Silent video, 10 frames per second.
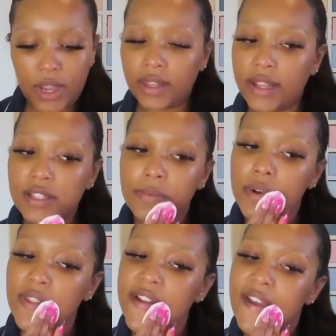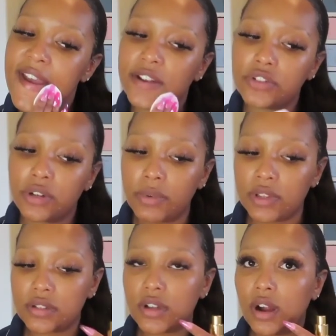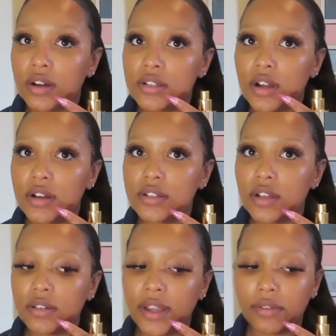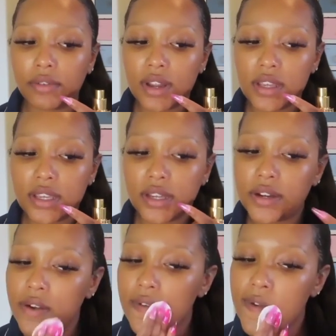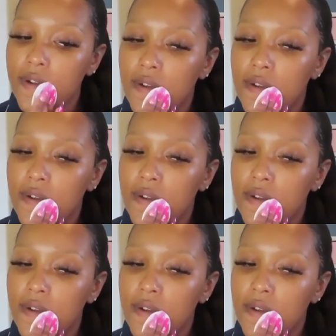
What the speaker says: I like to put extra where the scars are, so right here